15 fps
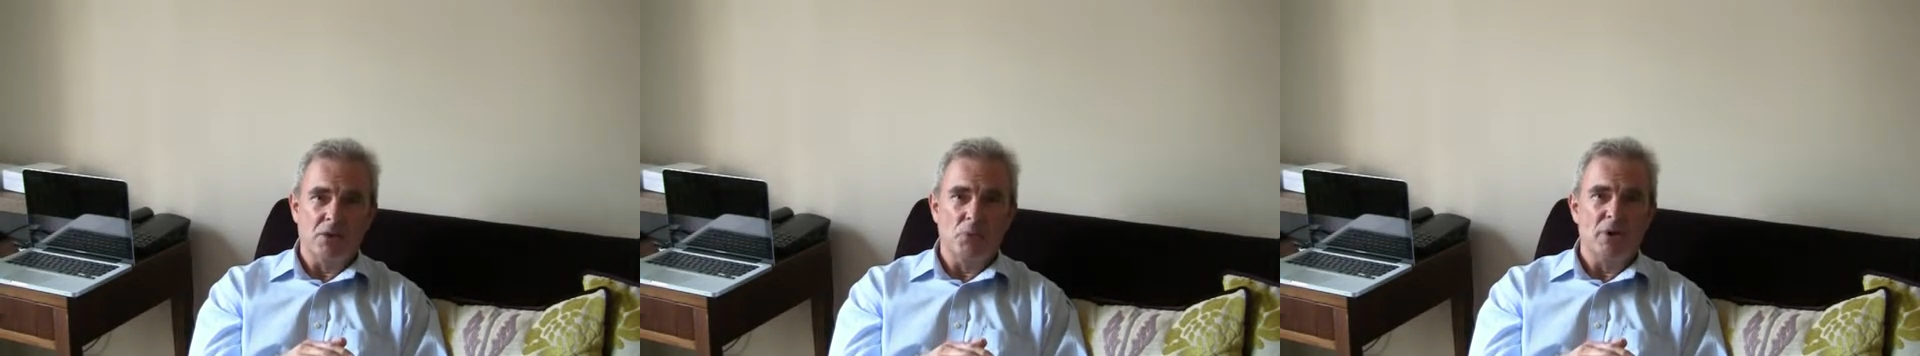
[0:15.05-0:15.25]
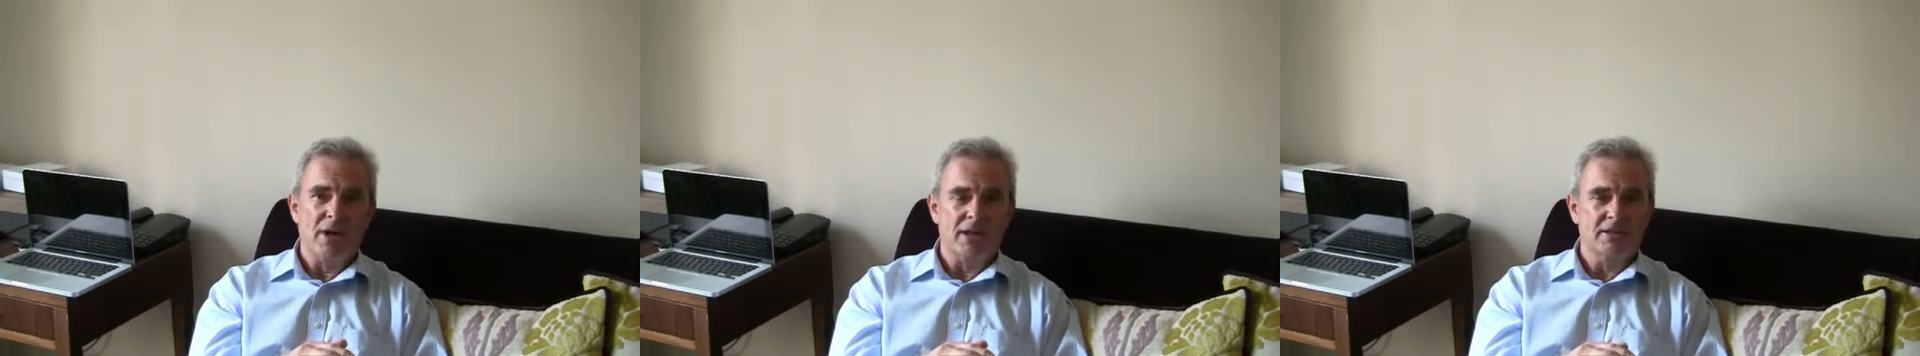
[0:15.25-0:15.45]

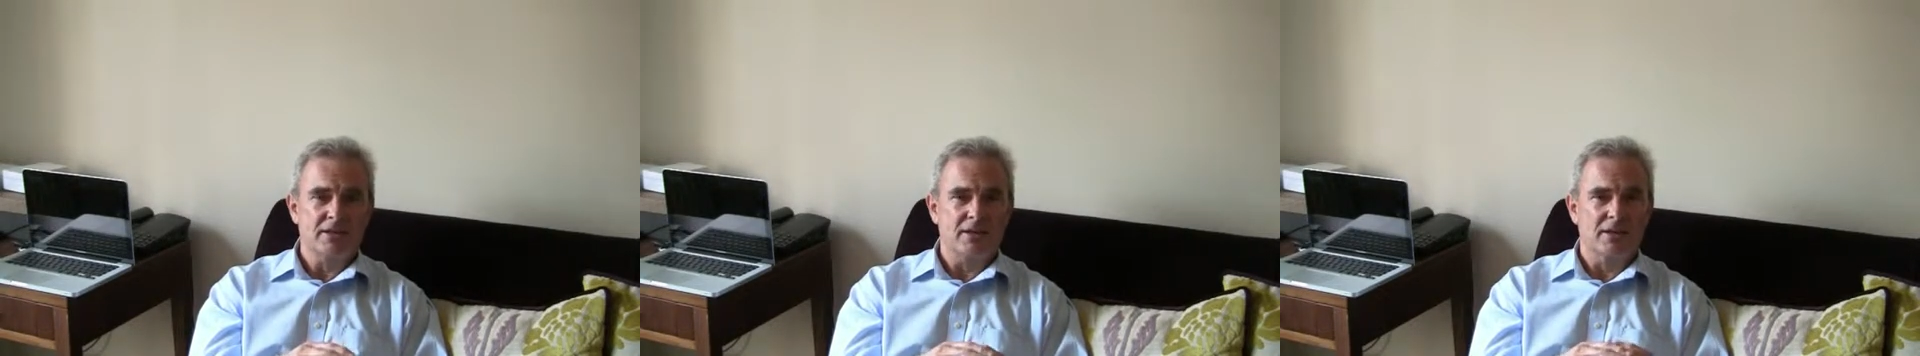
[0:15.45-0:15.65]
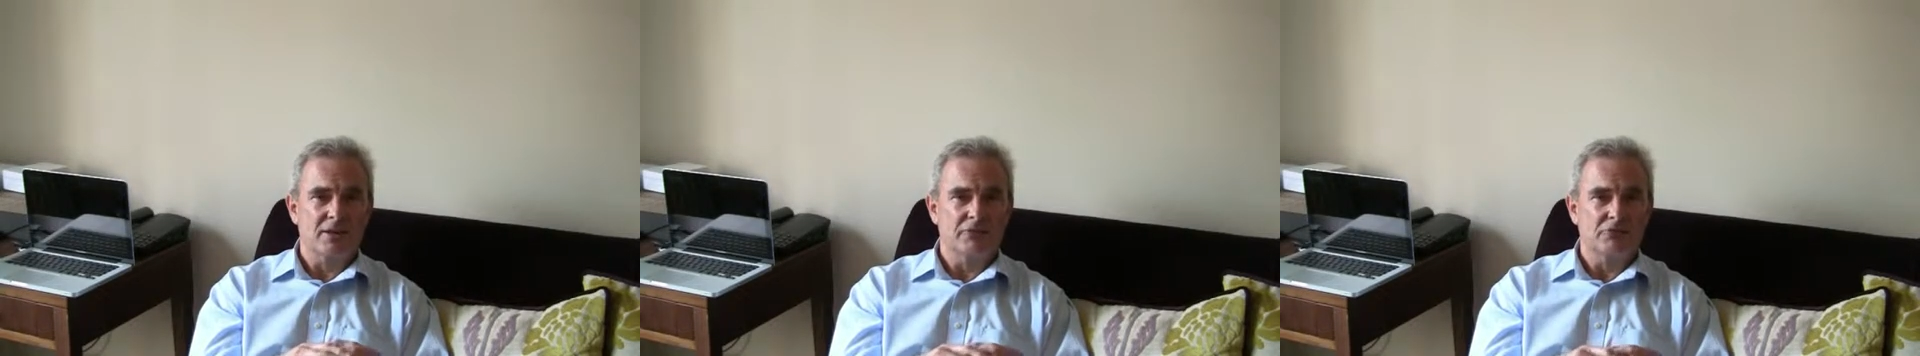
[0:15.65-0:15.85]
and we had
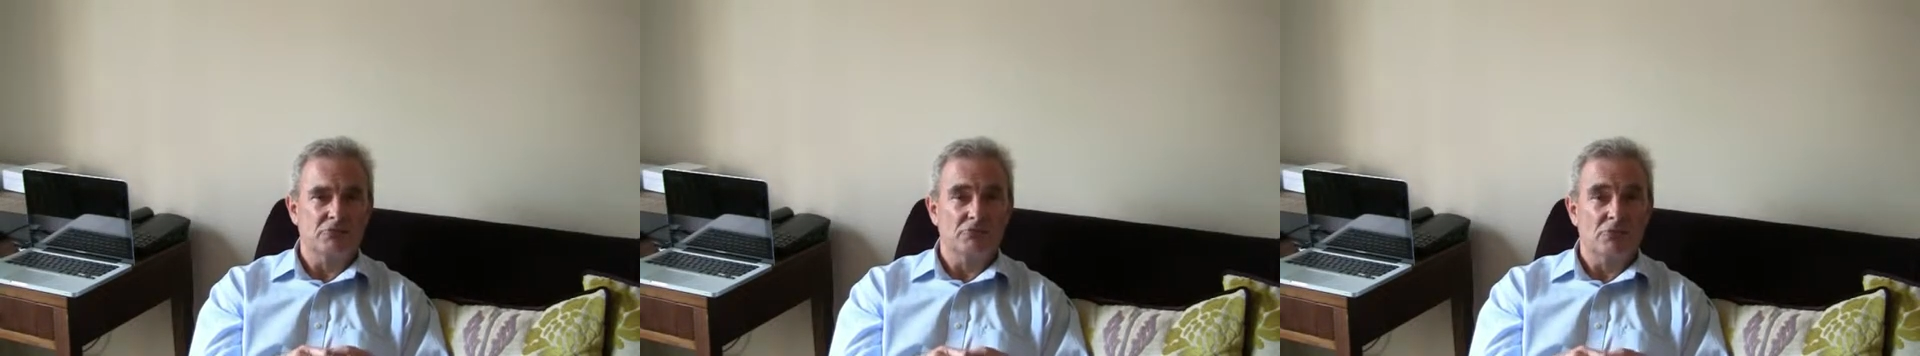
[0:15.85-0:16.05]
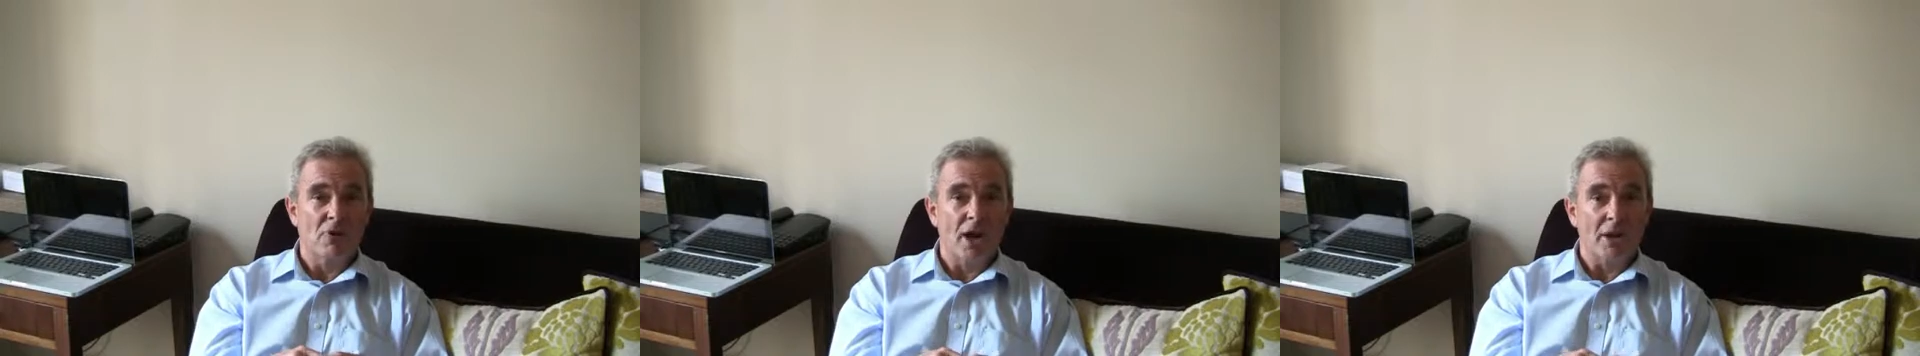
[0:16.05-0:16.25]
to kind
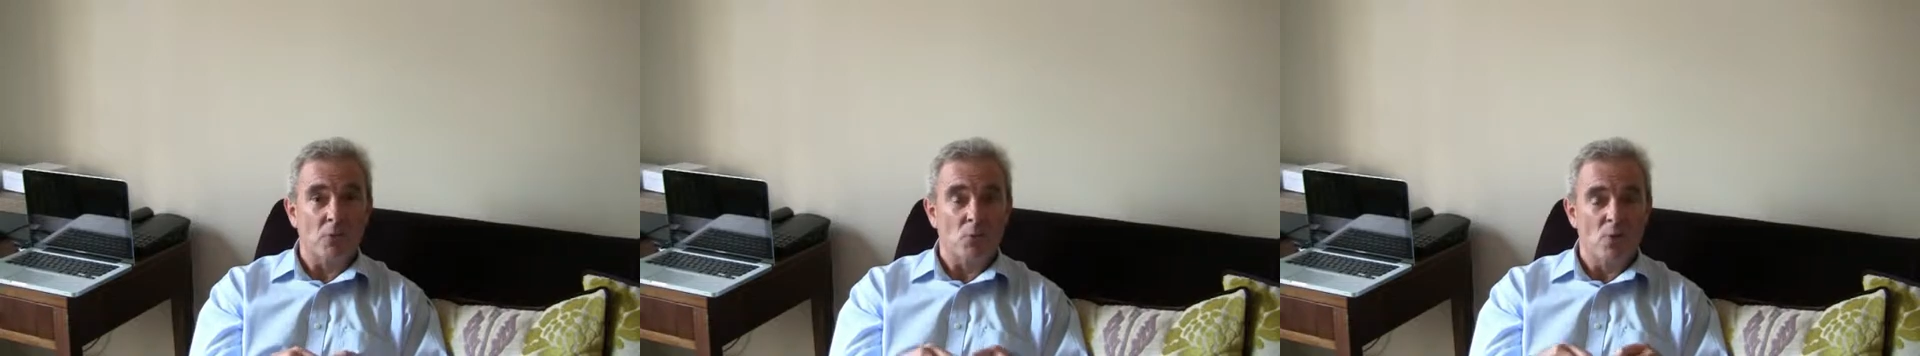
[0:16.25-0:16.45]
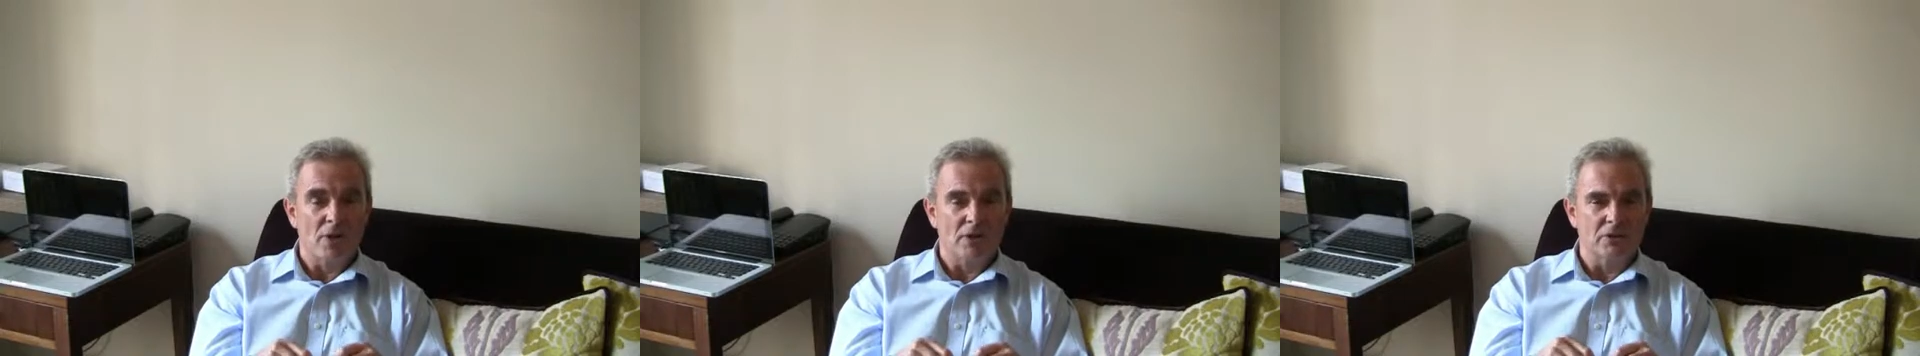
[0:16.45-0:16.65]
of
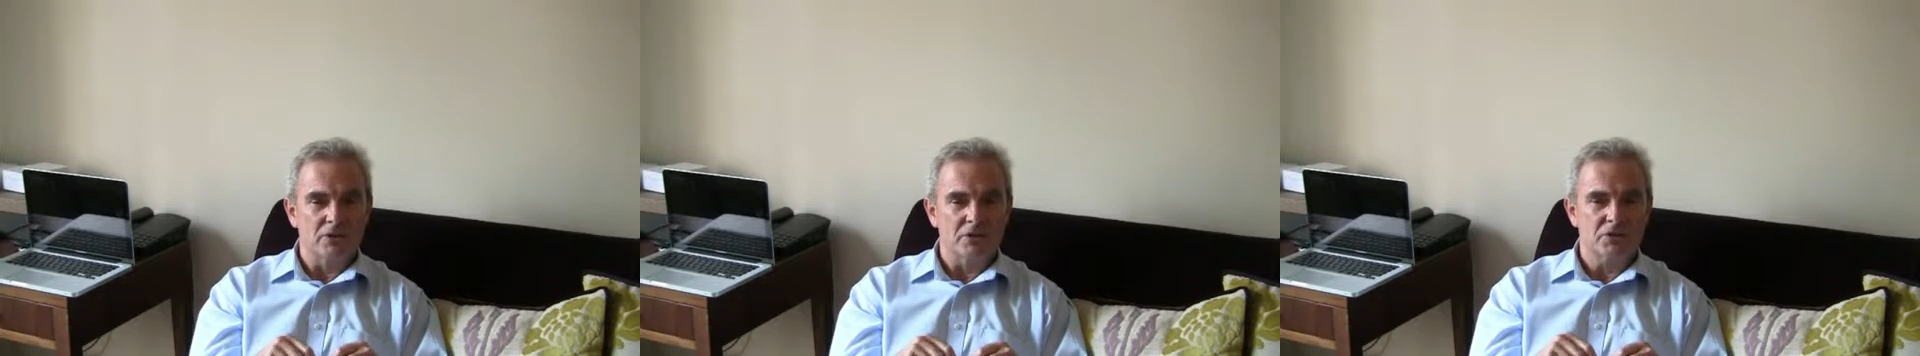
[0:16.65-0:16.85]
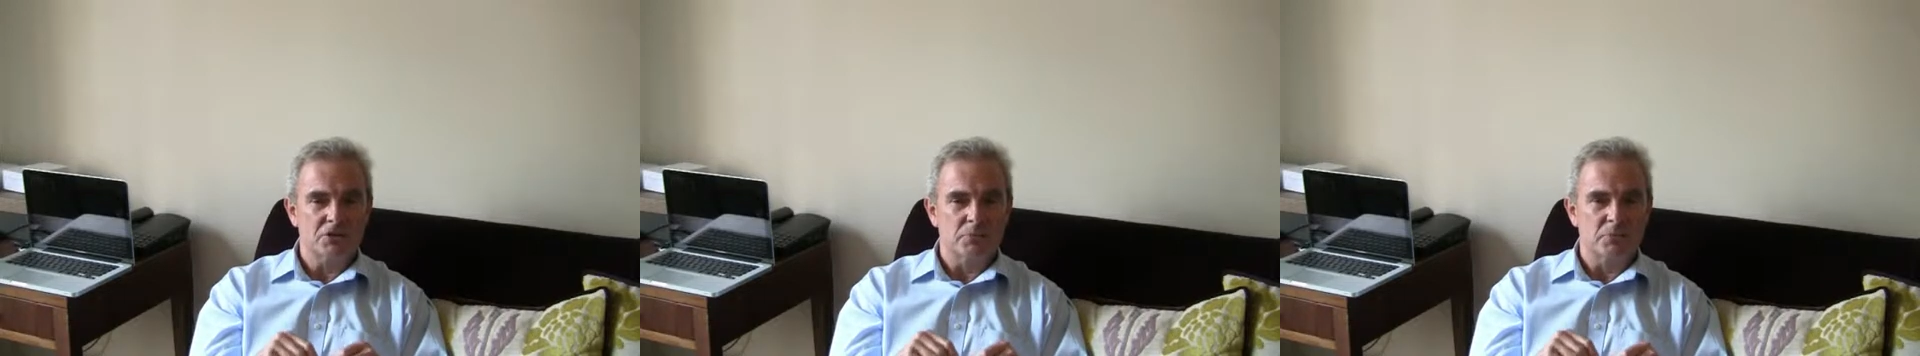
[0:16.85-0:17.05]
write
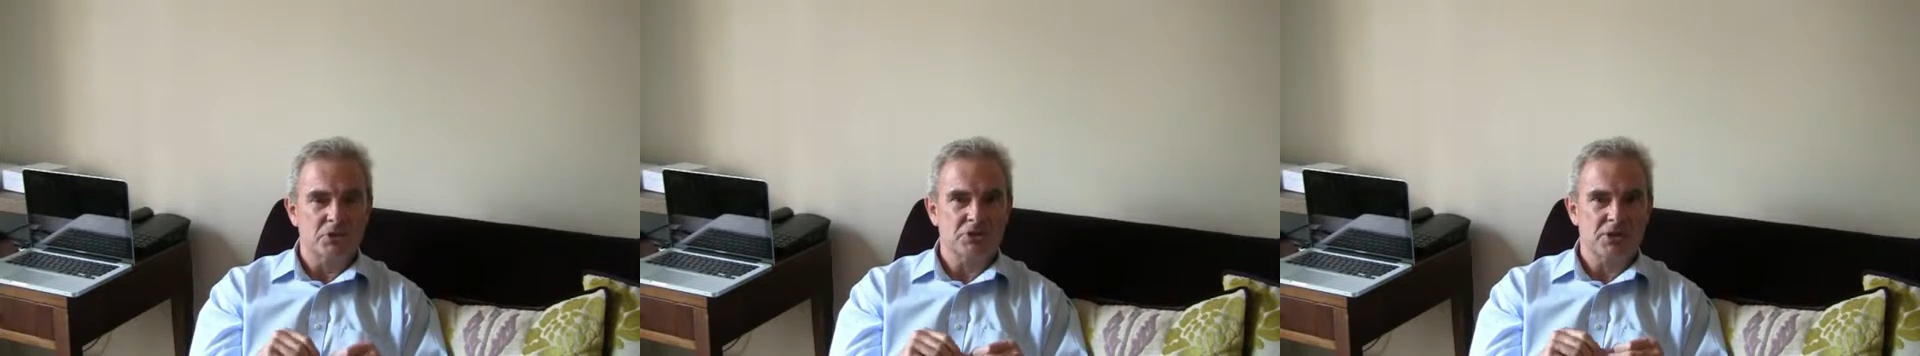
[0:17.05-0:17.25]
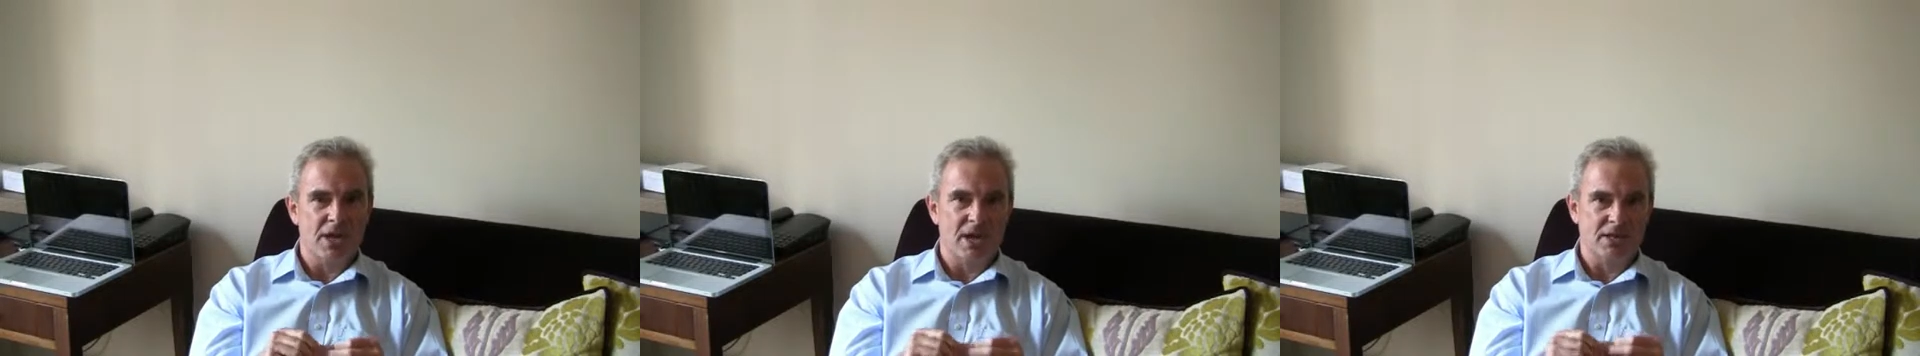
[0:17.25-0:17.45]
wills to
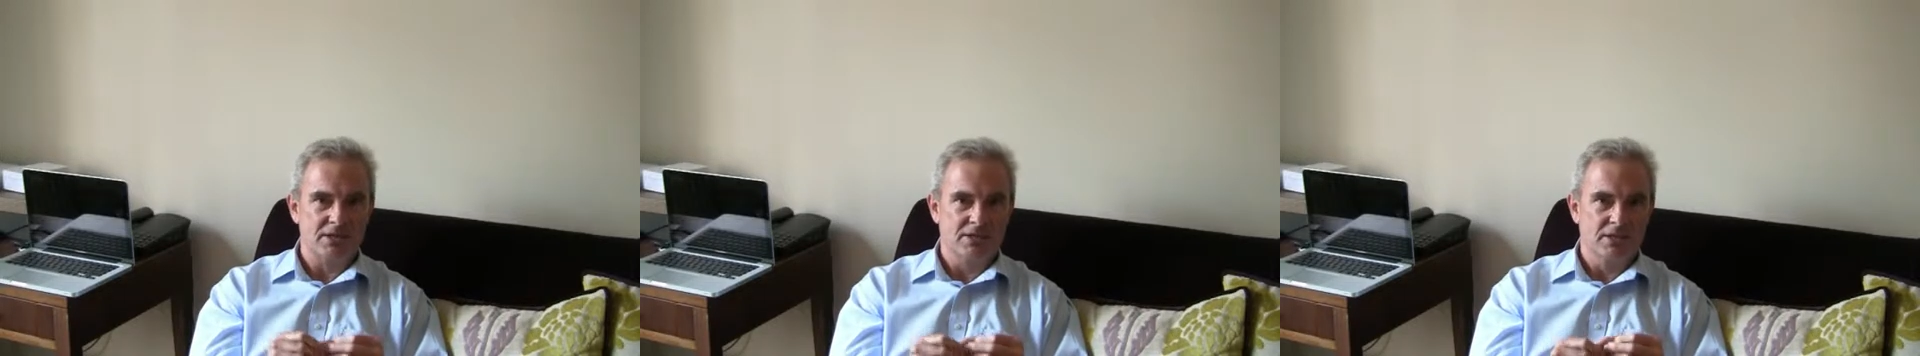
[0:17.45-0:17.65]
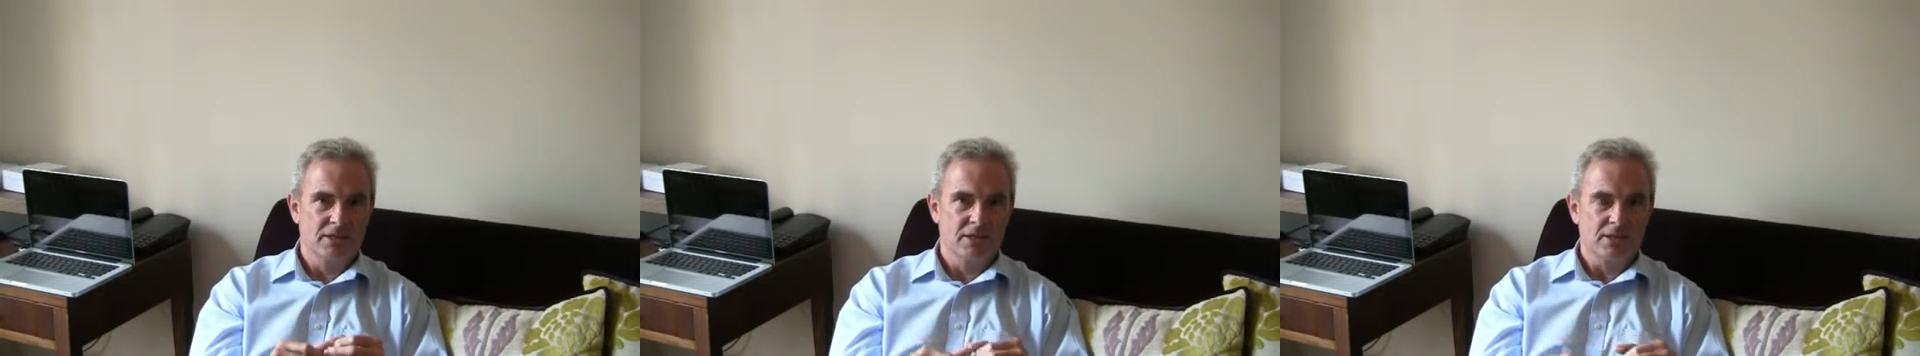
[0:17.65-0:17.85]

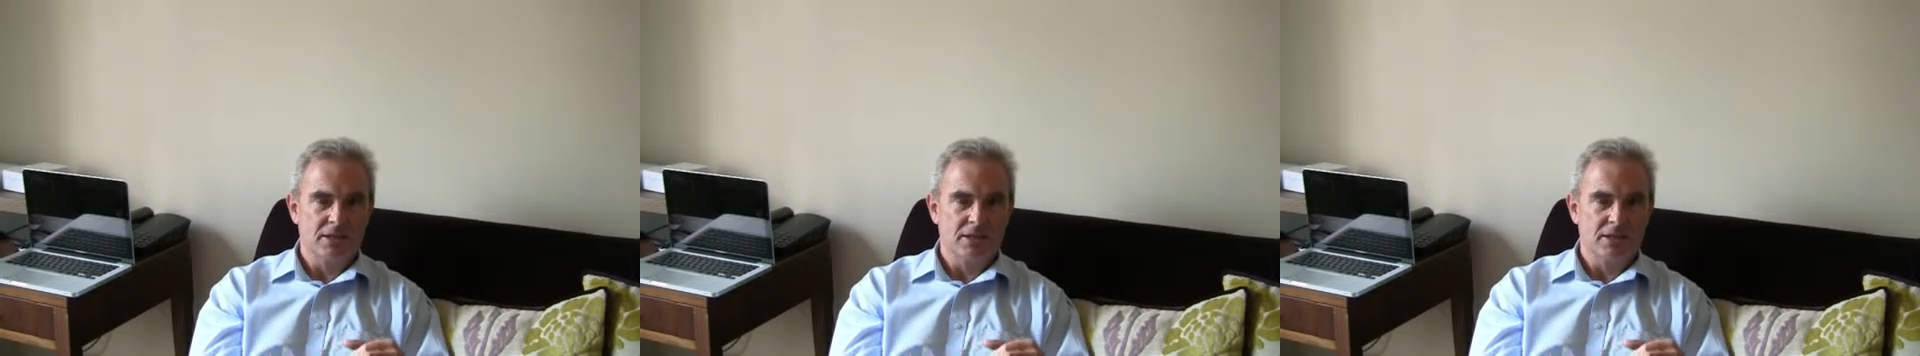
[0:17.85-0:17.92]
protect